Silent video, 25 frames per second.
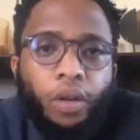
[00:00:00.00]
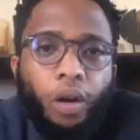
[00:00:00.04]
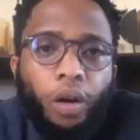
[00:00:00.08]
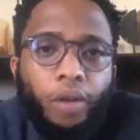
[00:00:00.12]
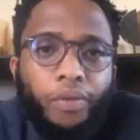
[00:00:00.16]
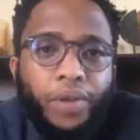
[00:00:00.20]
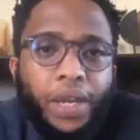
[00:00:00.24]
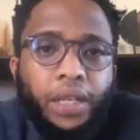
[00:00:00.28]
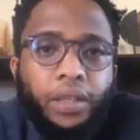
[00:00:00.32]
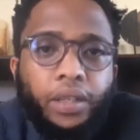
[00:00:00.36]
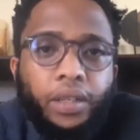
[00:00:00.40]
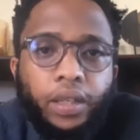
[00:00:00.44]

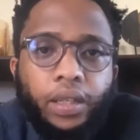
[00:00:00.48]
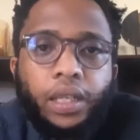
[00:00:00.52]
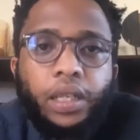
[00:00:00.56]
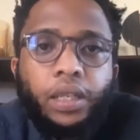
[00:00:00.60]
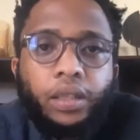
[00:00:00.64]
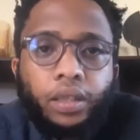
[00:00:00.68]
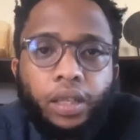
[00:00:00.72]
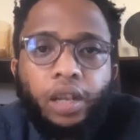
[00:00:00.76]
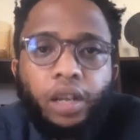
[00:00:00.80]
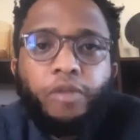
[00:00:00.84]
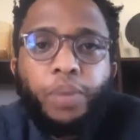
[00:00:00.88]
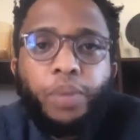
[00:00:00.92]
of
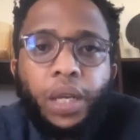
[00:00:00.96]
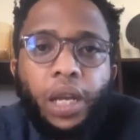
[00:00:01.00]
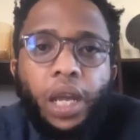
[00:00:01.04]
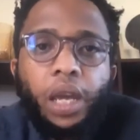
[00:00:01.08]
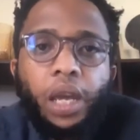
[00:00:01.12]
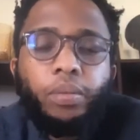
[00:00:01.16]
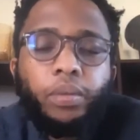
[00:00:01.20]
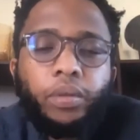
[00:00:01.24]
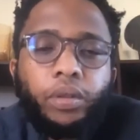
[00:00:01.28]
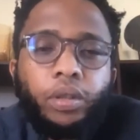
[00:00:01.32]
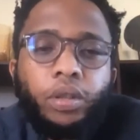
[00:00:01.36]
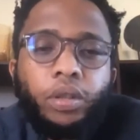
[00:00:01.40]
entities that have been
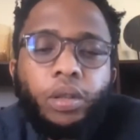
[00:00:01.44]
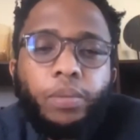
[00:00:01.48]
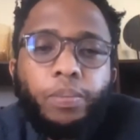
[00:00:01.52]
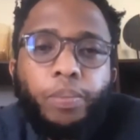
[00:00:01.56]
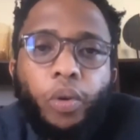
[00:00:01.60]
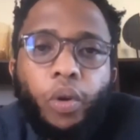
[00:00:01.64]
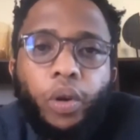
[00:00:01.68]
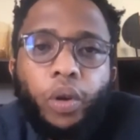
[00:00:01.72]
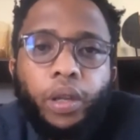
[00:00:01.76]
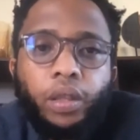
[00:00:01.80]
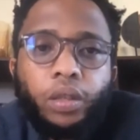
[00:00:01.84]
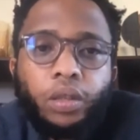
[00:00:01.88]
able to
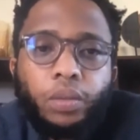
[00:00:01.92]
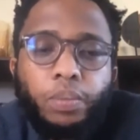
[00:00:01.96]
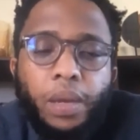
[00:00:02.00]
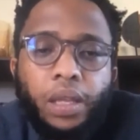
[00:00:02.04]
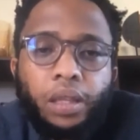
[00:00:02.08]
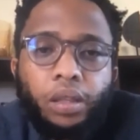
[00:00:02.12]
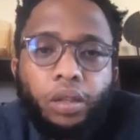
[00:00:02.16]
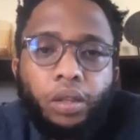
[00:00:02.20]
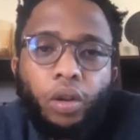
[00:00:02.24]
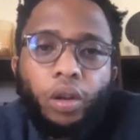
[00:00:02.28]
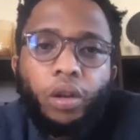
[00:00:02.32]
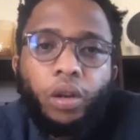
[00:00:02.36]
deploy this
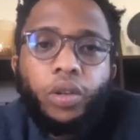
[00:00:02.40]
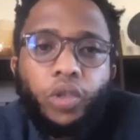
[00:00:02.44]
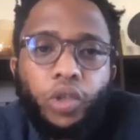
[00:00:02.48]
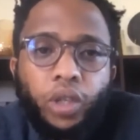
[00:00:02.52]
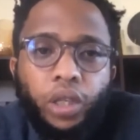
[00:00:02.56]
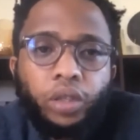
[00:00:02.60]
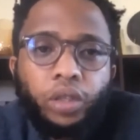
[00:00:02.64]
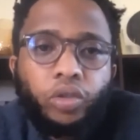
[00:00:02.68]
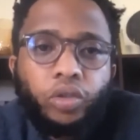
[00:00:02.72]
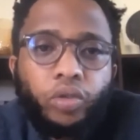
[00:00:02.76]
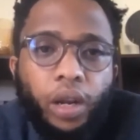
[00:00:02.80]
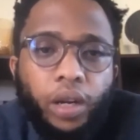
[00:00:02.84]
methodology
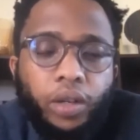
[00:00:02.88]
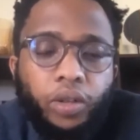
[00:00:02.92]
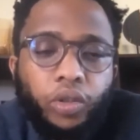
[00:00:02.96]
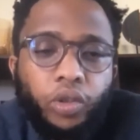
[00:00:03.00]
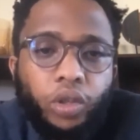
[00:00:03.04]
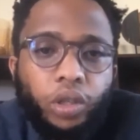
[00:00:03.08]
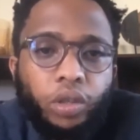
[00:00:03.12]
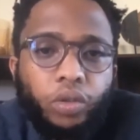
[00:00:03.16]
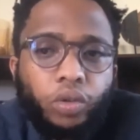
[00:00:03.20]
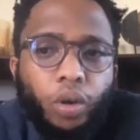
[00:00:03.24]
and strategy.